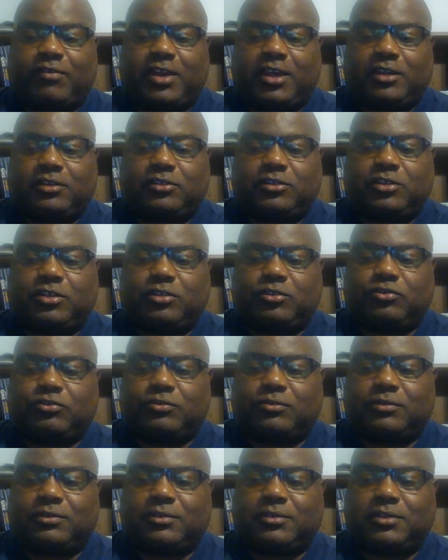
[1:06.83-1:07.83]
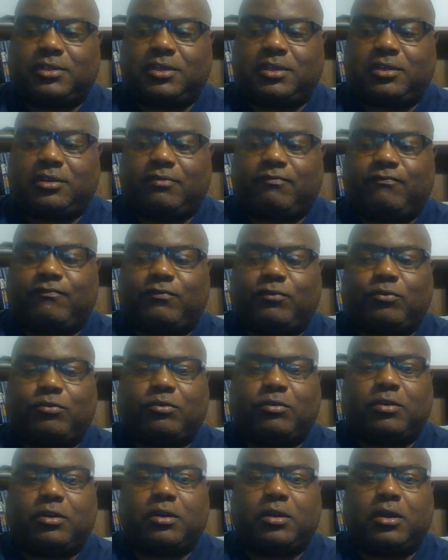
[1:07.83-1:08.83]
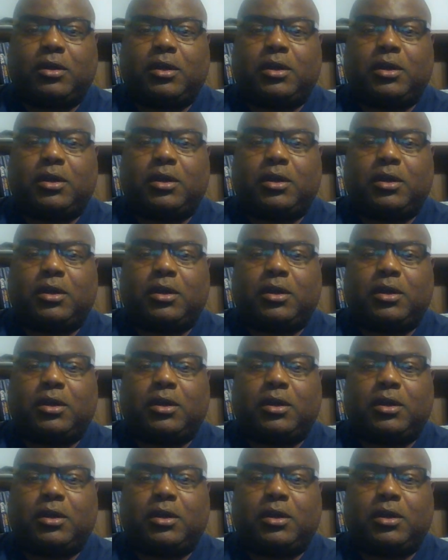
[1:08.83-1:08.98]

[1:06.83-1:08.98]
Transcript: a teacher's need for